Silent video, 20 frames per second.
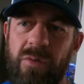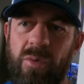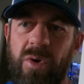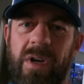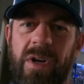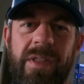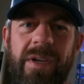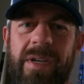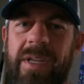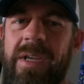
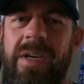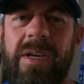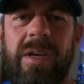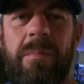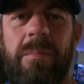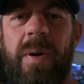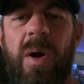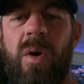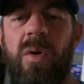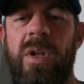Really the key
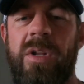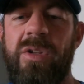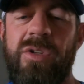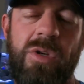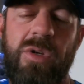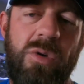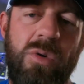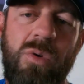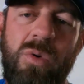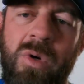component
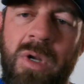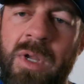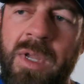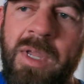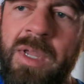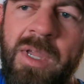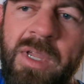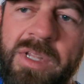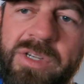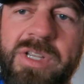to
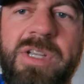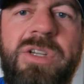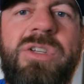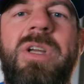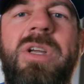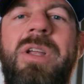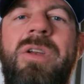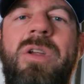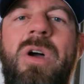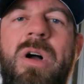
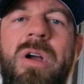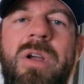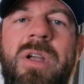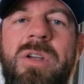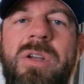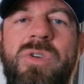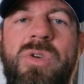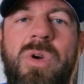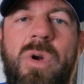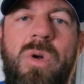teaching a dog
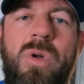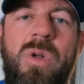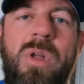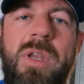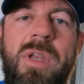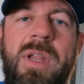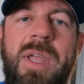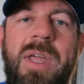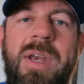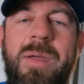control
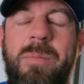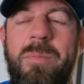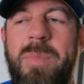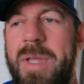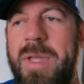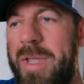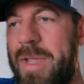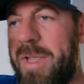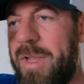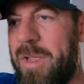and it
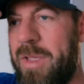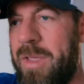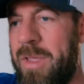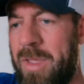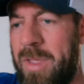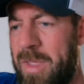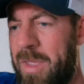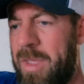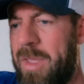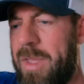being
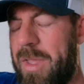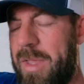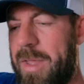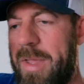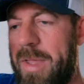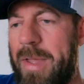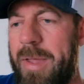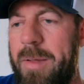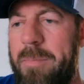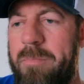
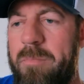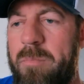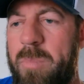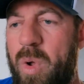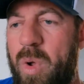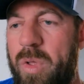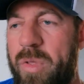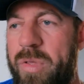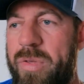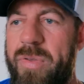
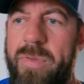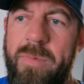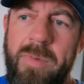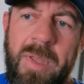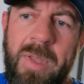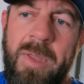both